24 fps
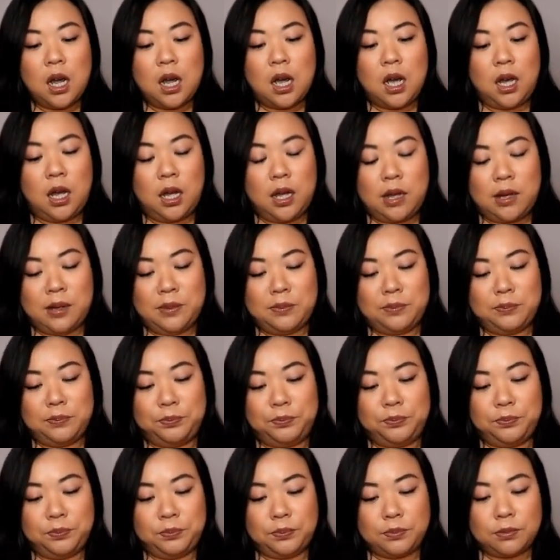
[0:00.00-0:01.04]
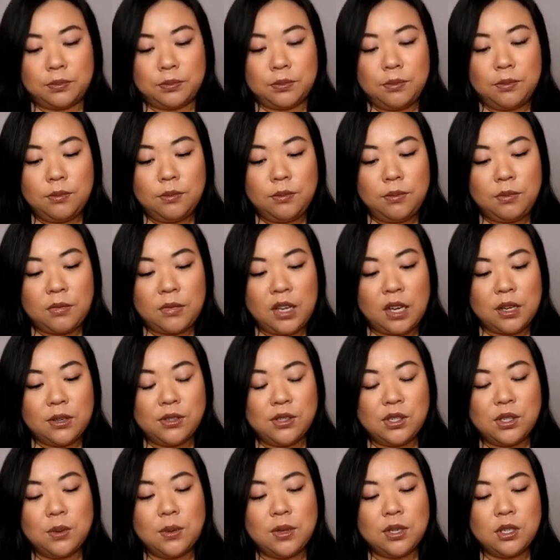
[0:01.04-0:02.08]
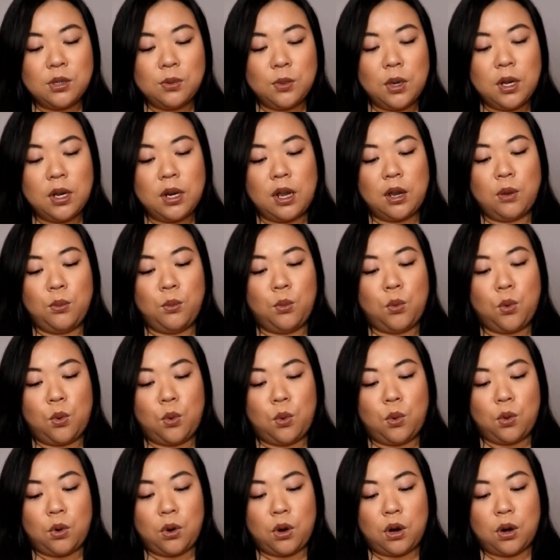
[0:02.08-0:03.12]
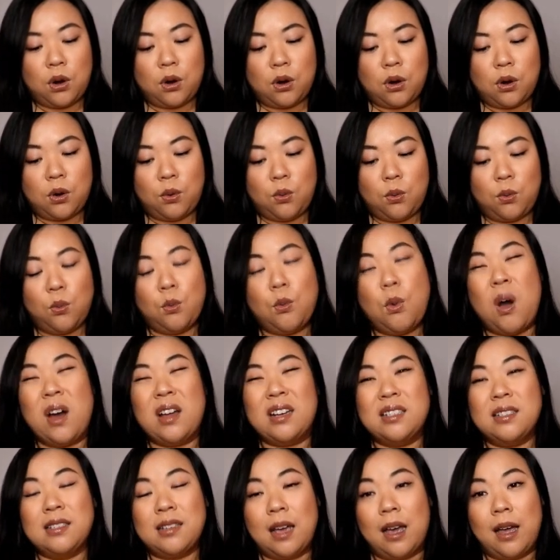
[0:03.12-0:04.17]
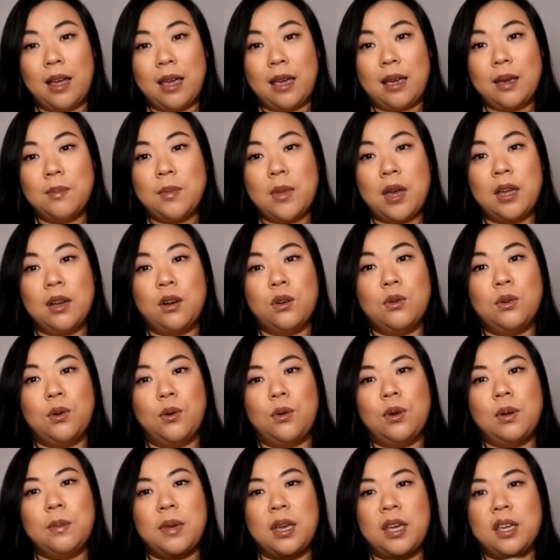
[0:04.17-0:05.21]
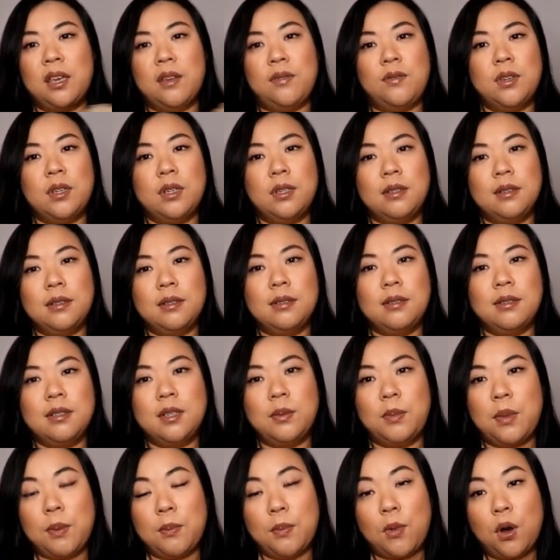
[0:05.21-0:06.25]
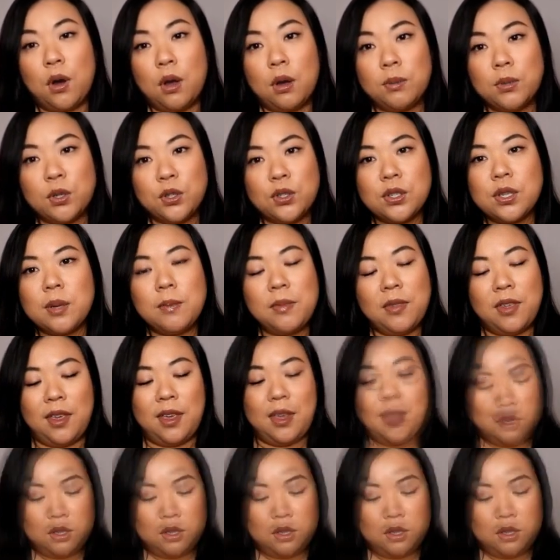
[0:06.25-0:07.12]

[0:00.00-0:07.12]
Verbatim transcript: So this one I wore one time. I don't know, I might give it to my mom or something.